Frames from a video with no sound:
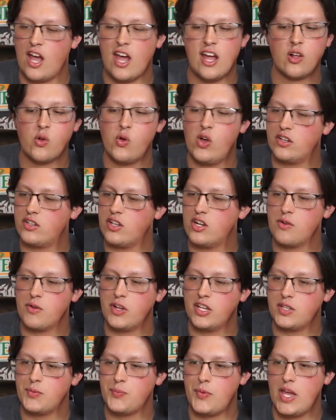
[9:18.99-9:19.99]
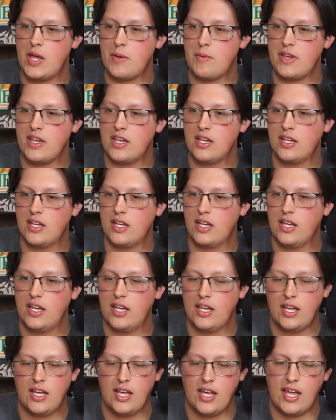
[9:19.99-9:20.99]
I had to go out there and get the baby.
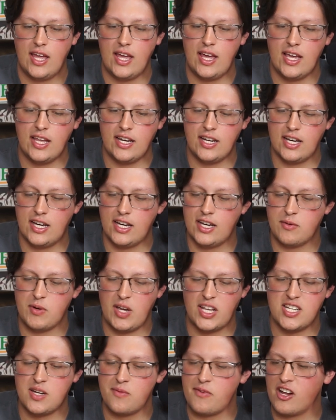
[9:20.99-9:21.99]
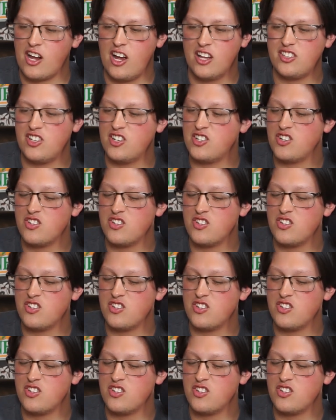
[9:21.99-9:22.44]
And by the time I got there,